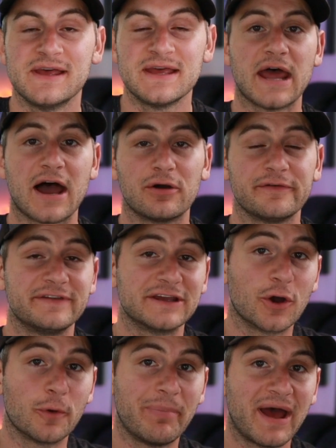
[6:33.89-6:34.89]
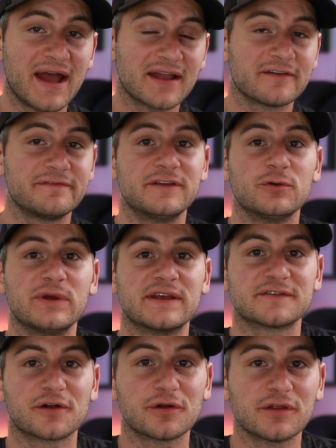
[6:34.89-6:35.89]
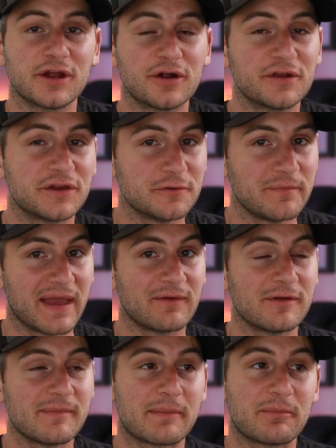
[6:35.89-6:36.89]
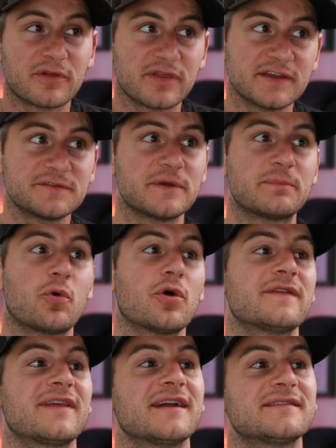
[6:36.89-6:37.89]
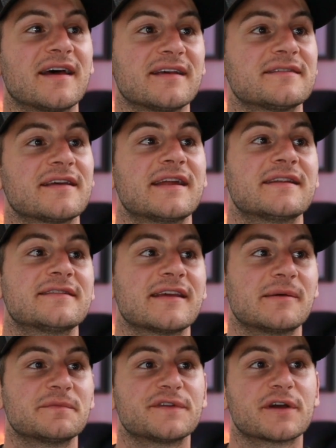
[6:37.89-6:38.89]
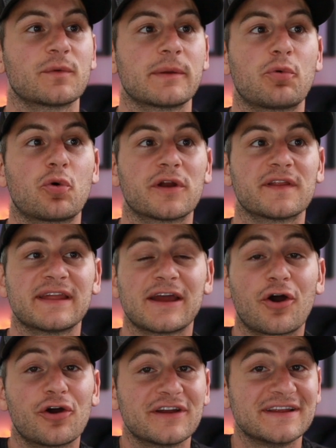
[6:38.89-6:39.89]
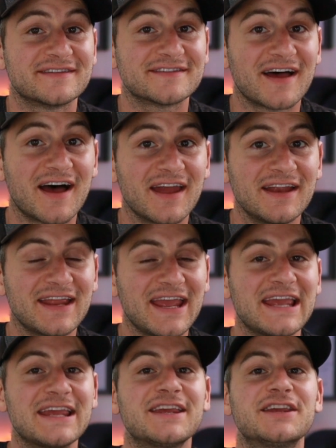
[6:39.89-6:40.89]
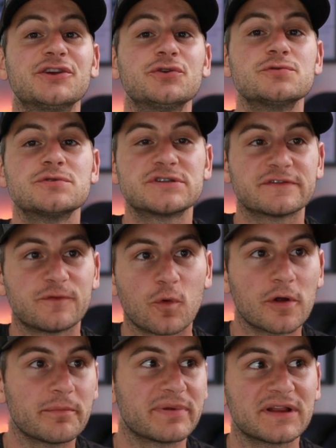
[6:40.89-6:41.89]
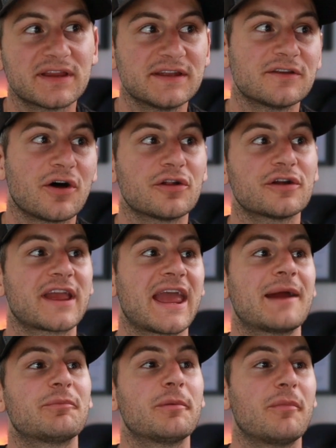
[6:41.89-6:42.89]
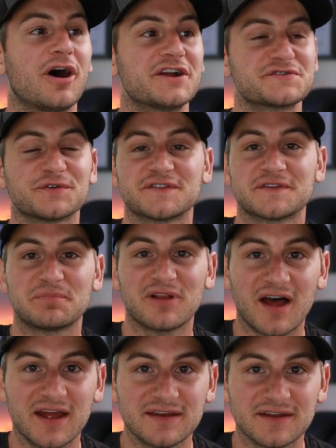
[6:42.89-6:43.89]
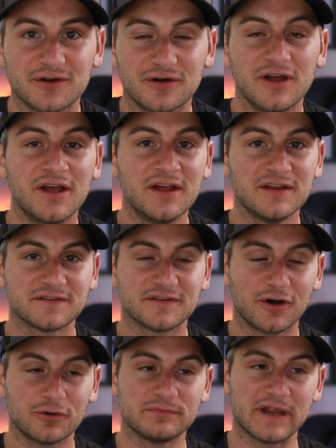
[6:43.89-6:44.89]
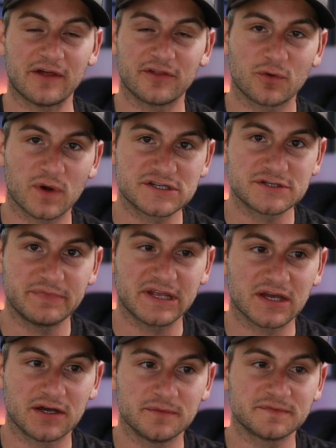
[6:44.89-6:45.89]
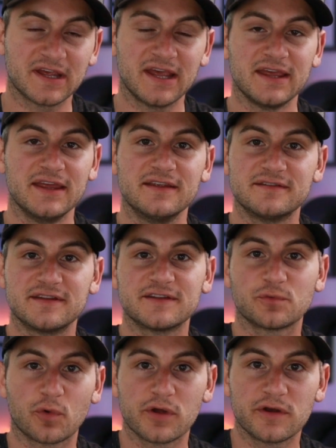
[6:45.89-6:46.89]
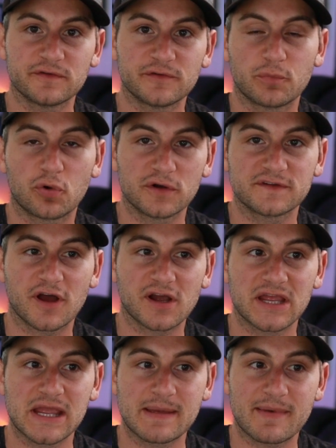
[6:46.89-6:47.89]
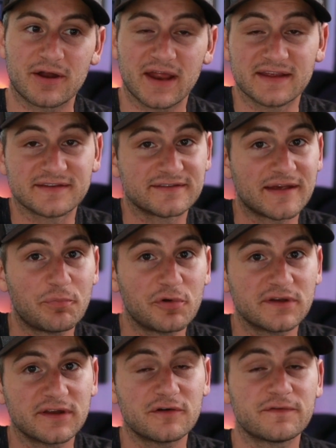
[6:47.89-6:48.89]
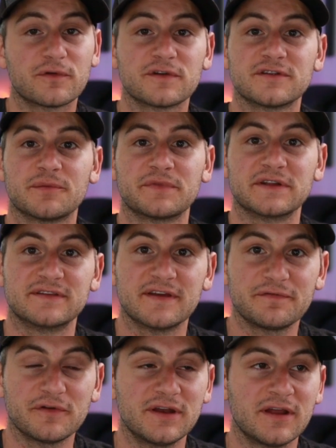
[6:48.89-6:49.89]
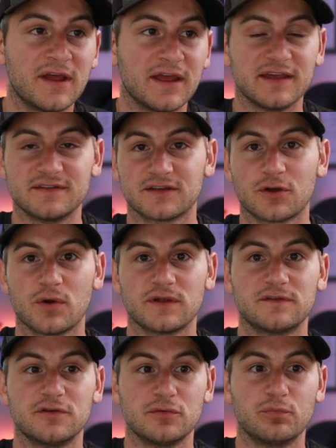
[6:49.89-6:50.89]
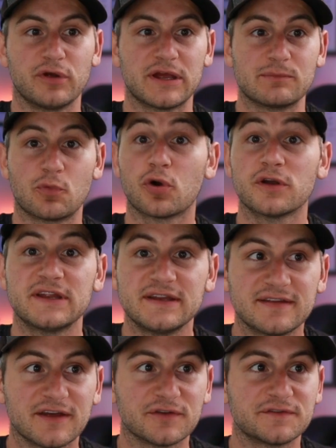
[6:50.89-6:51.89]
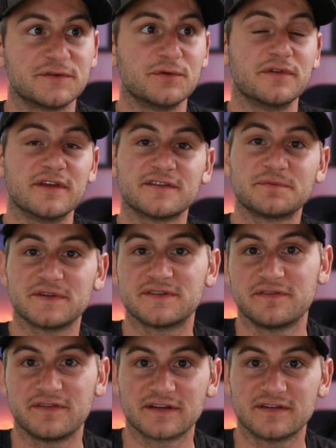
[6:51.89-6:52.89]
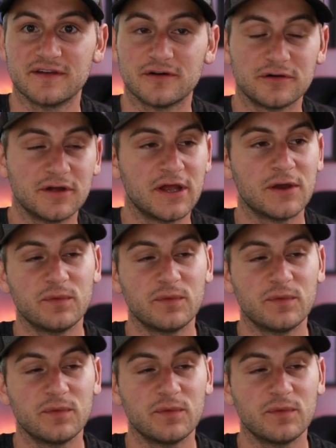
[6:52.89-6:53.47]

Now, if you go back a few weeks earlier, you may remember this report that Tesla and Samsung reportedly already signed a huge $4 billion camera module supply deal. So now the question becomes, is this Reuters report talking about a separate deal for something different? Is it going to bring more details to this specific deal?